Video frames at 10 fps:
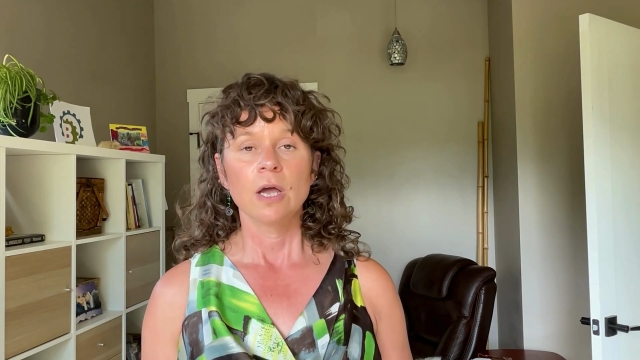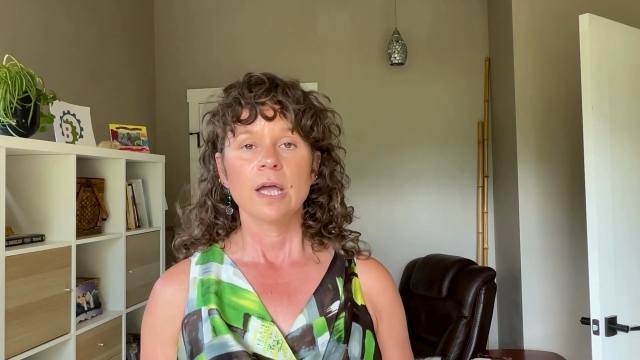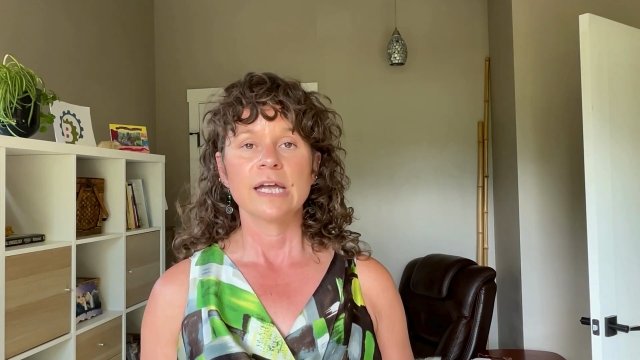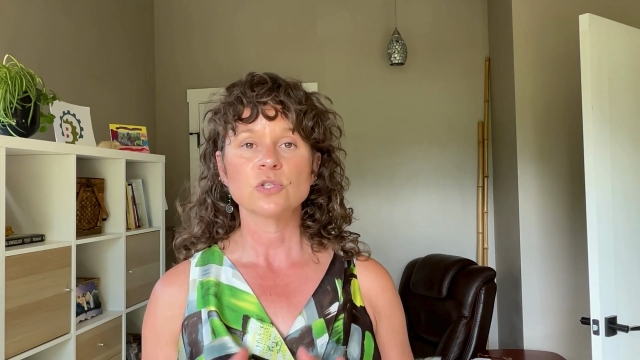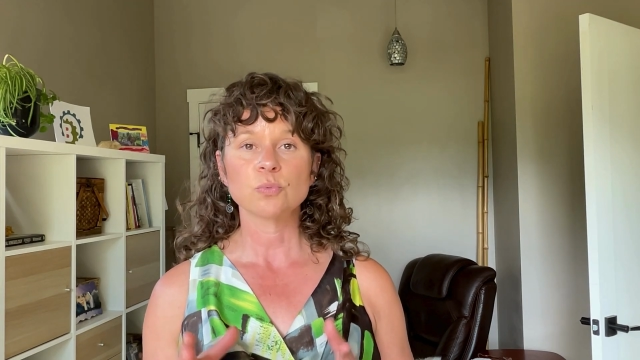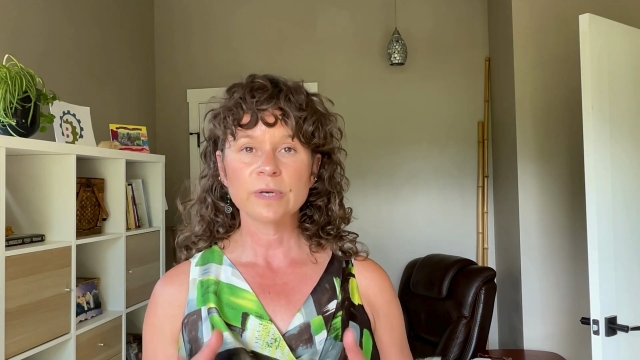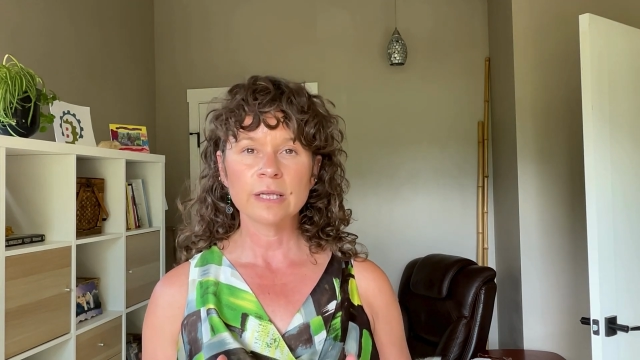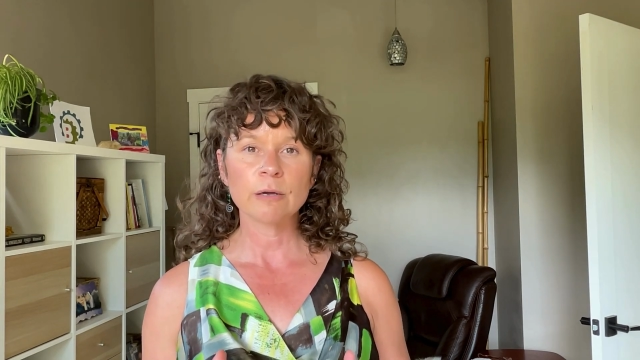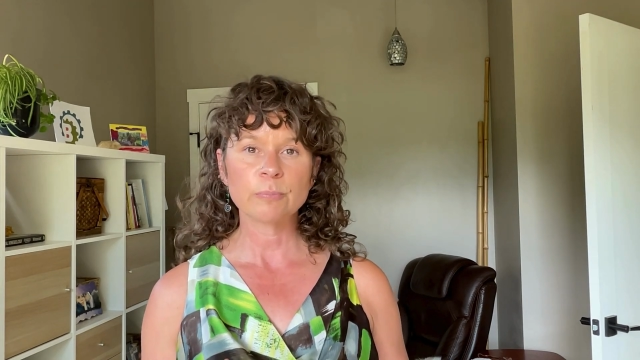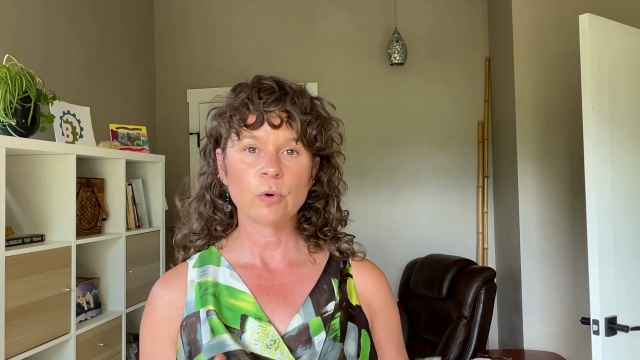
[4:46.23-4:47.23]
it's
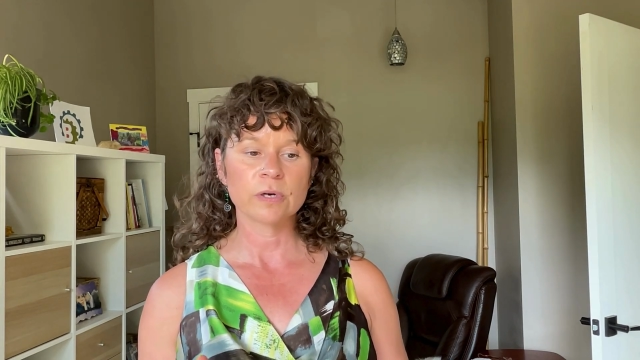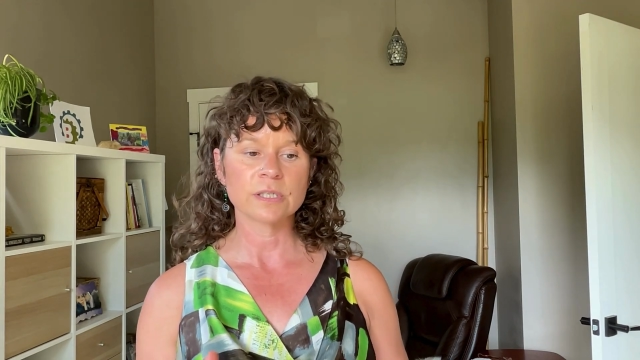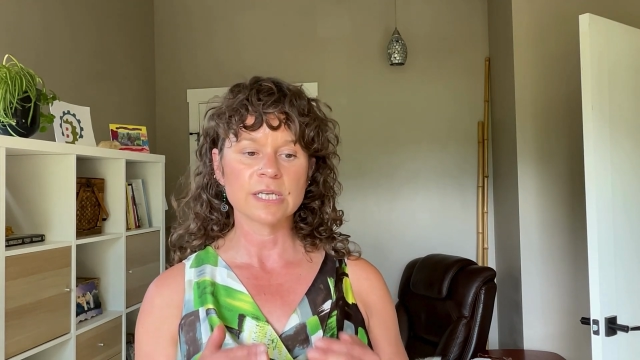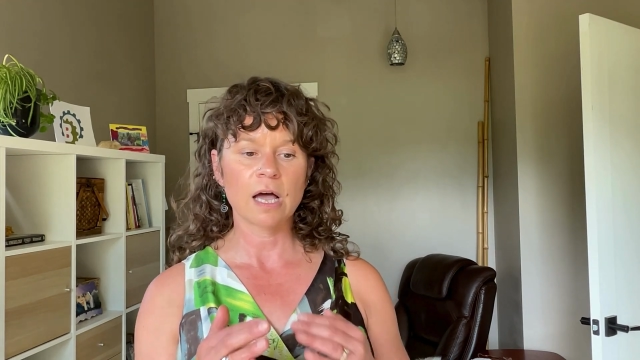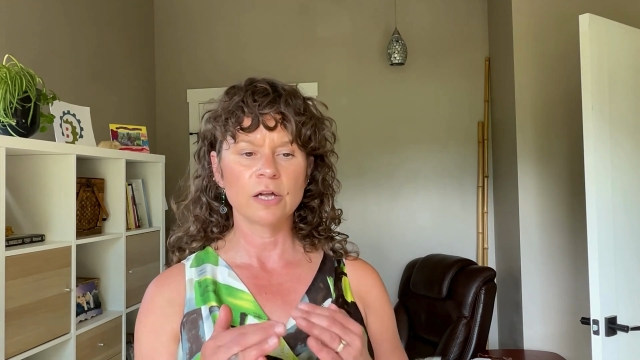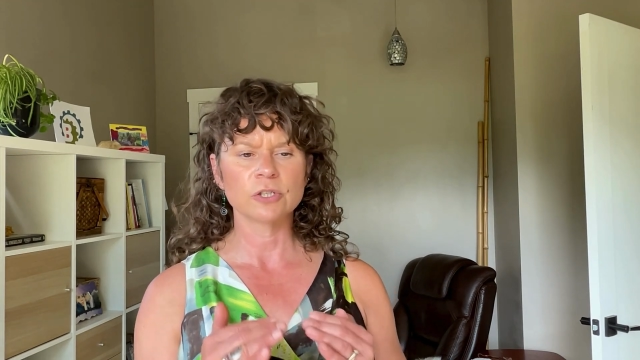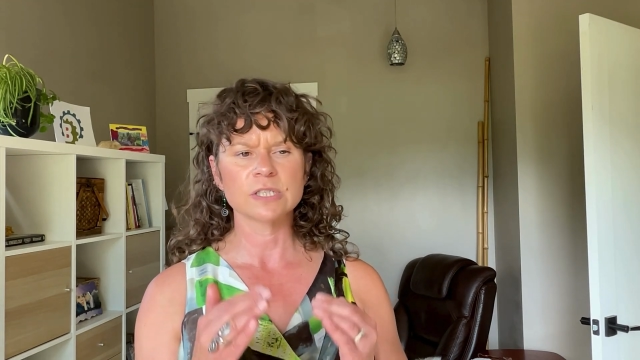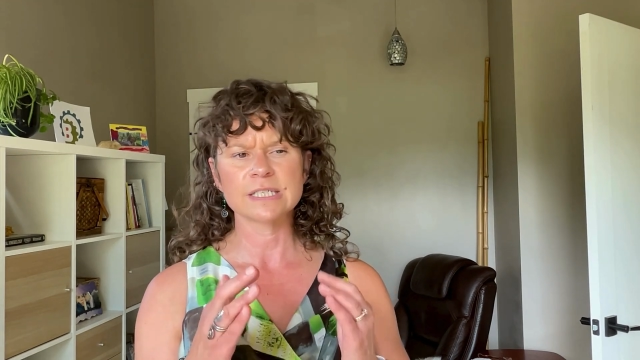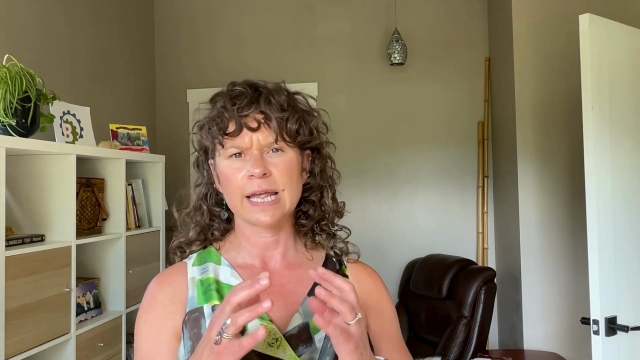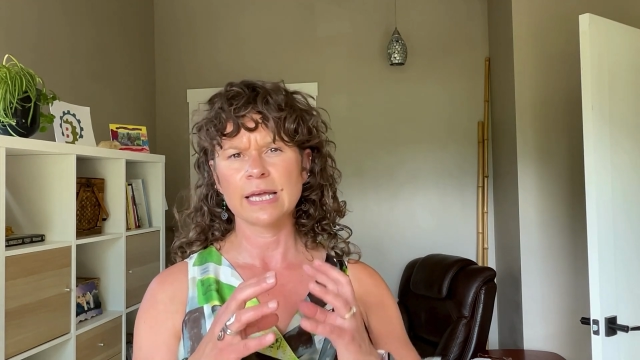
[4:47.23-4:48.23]
really important to
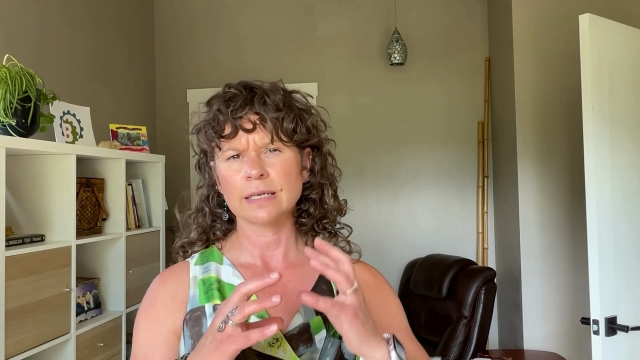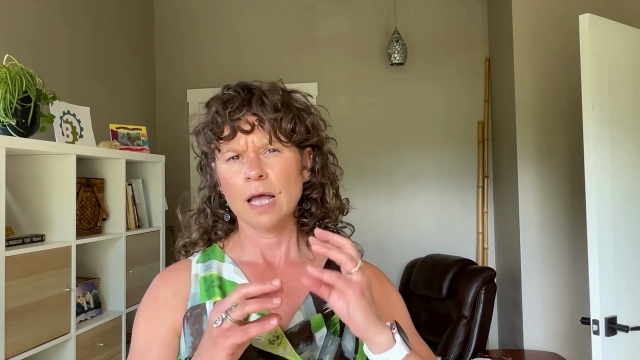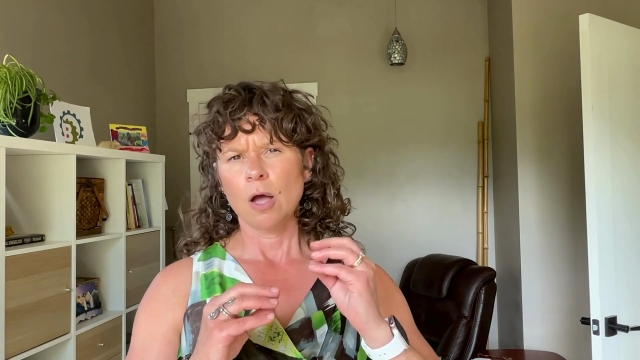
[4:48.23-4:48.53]
understand